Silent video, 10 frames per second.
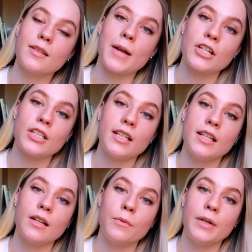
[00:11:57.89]

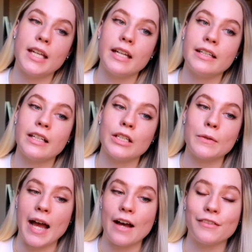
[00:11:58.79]
especially when you
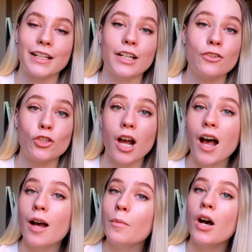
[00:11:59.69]
have like a
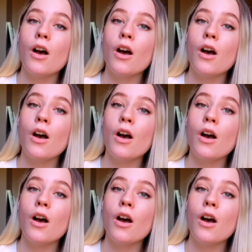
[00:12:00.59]
job